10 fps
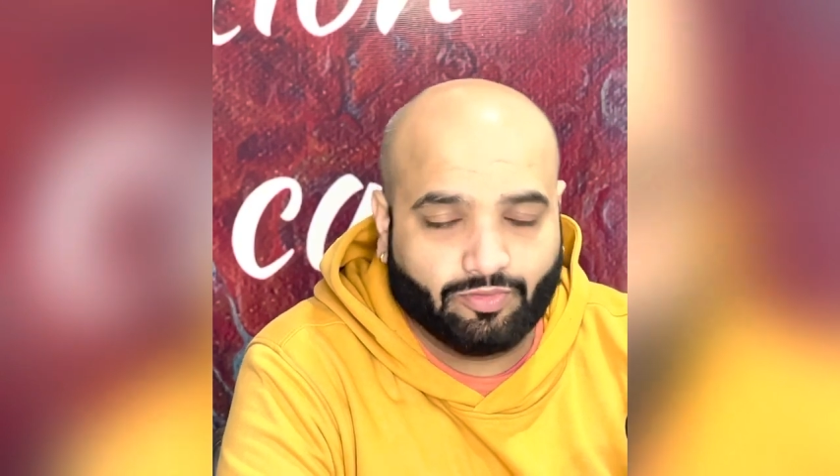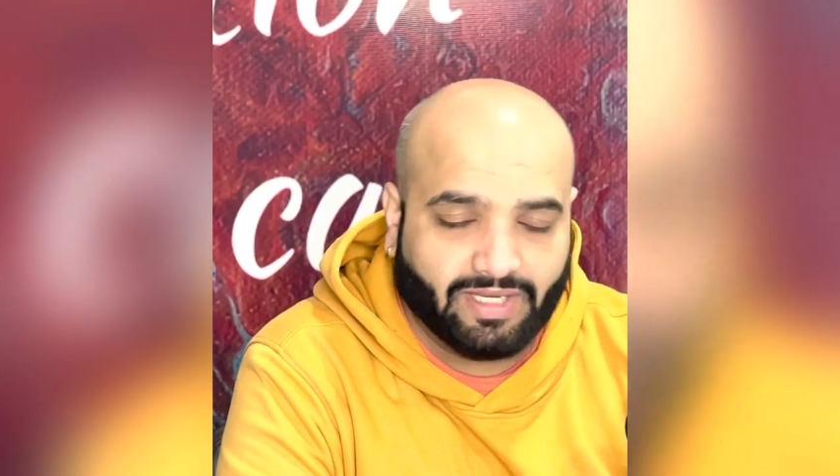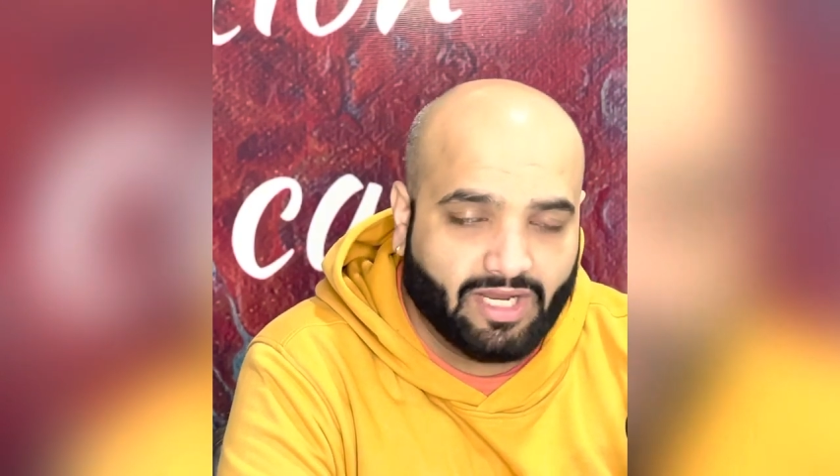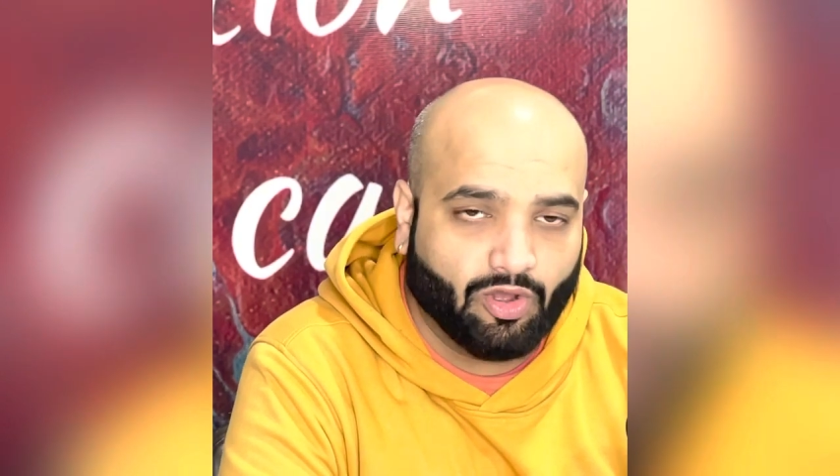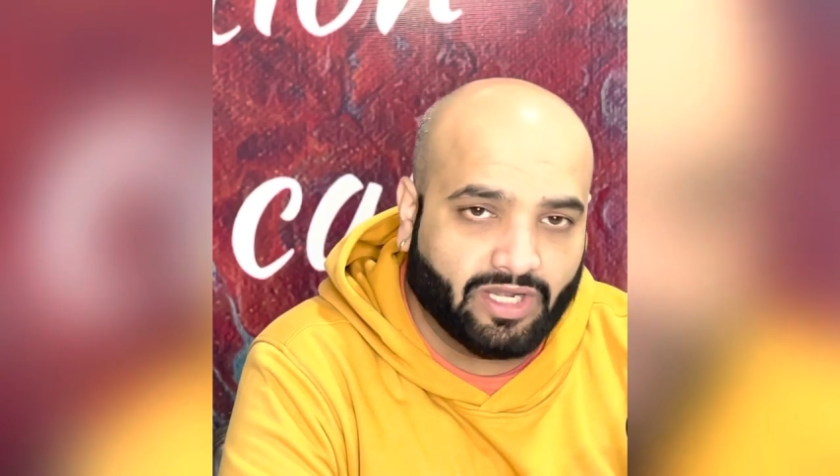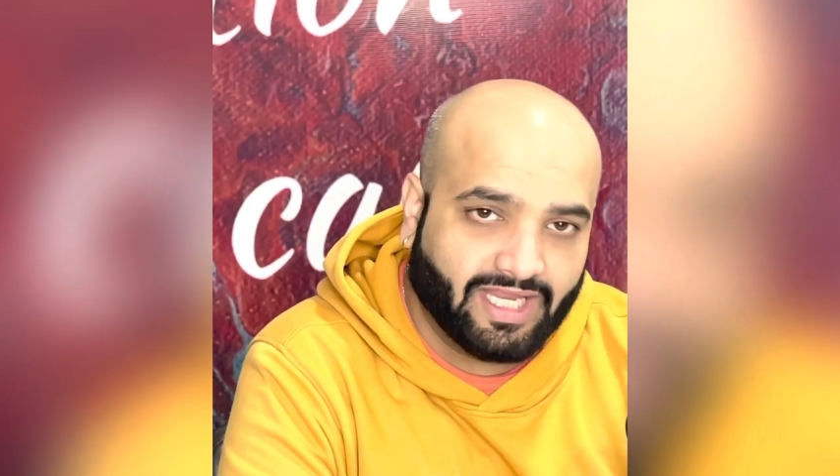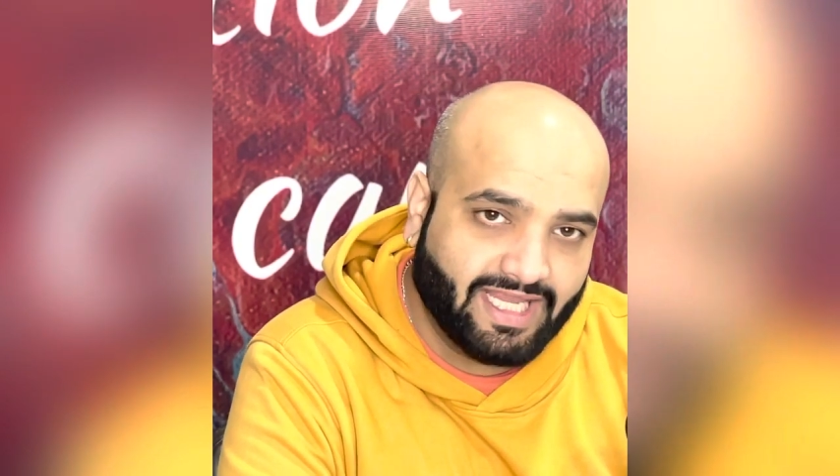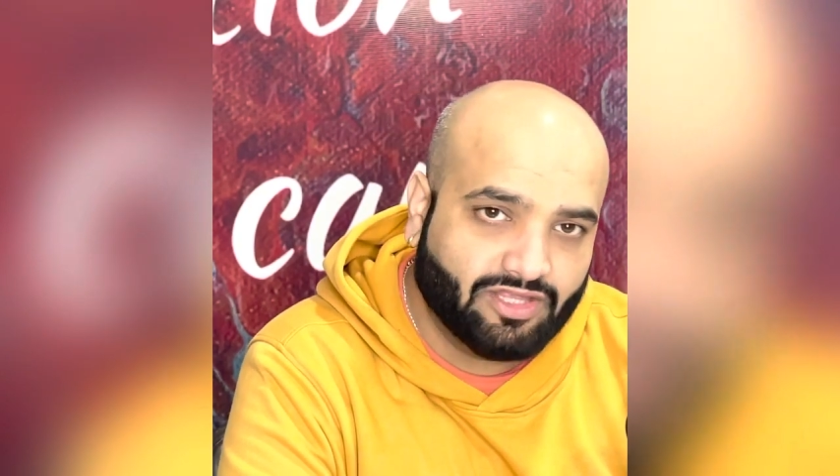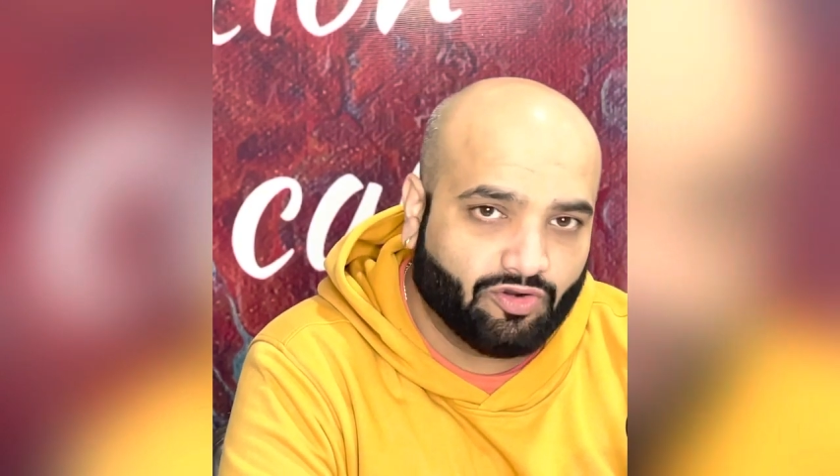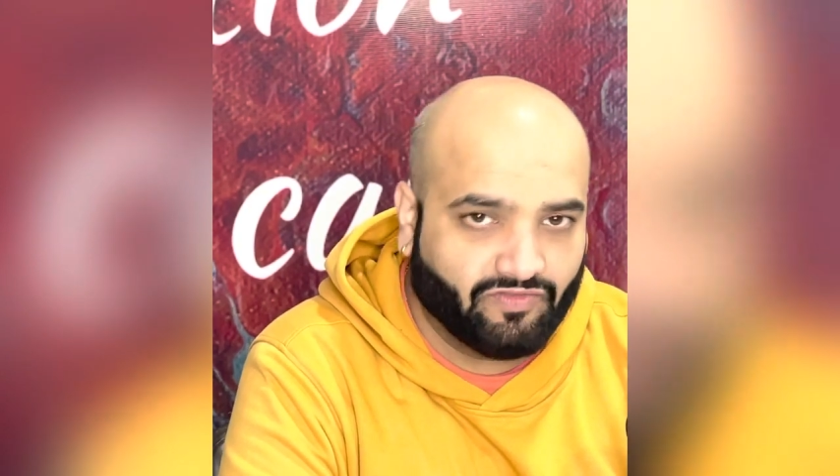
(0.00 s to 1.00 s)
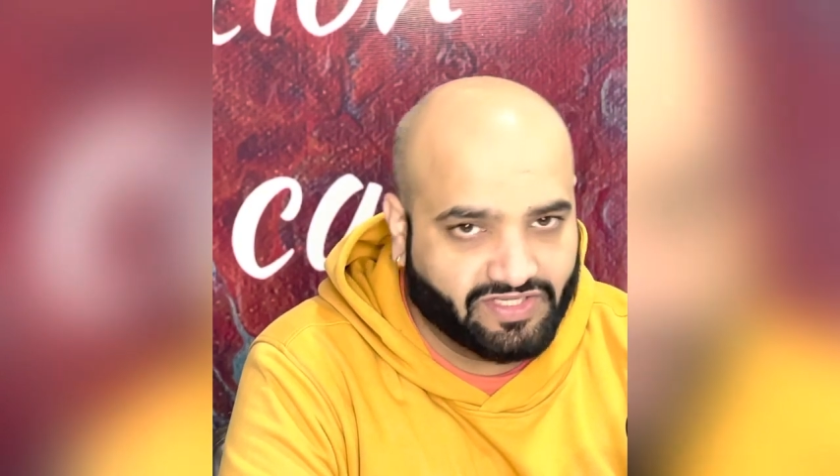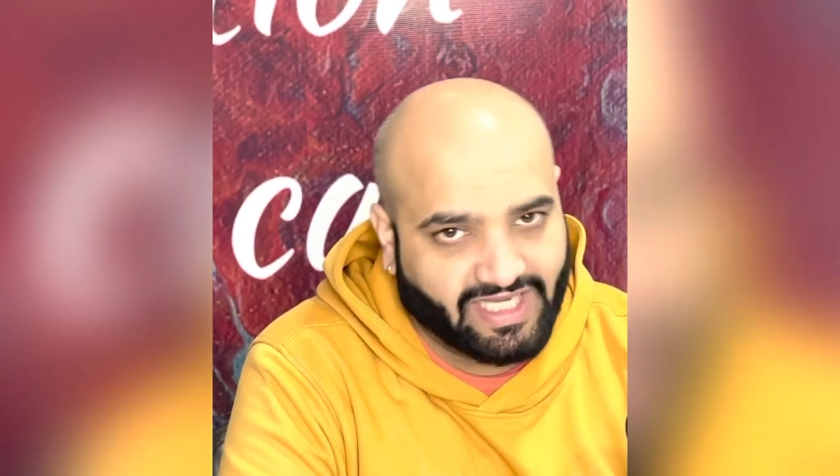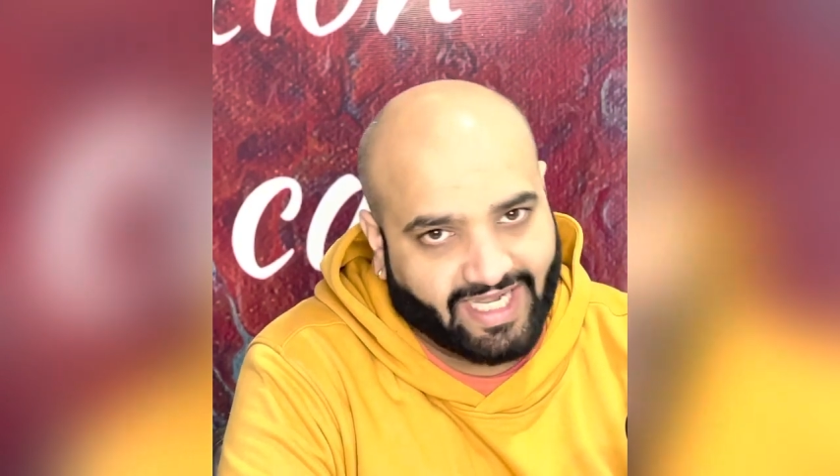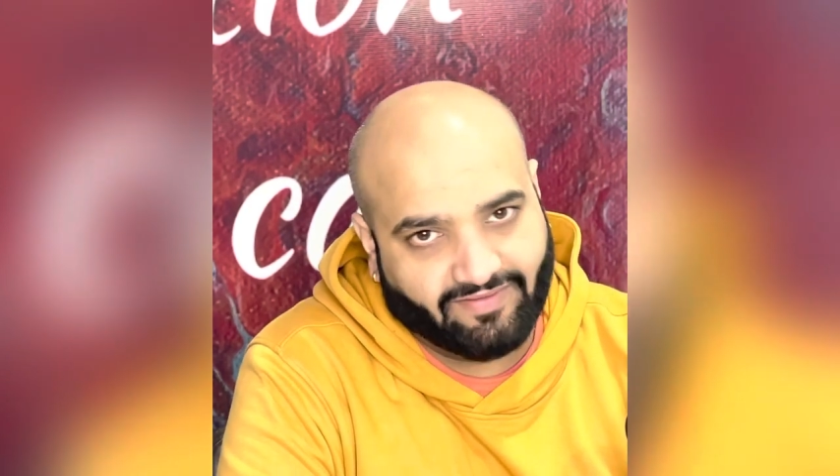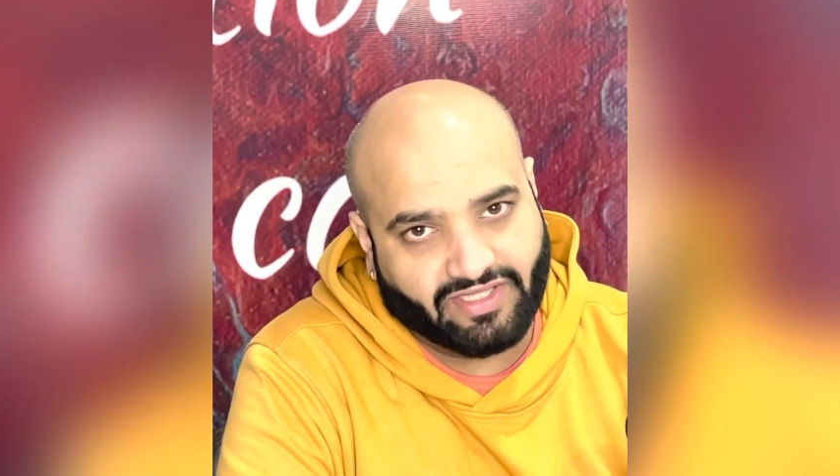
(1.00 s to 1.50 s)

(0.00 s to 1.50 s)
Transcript: to be on either of the side,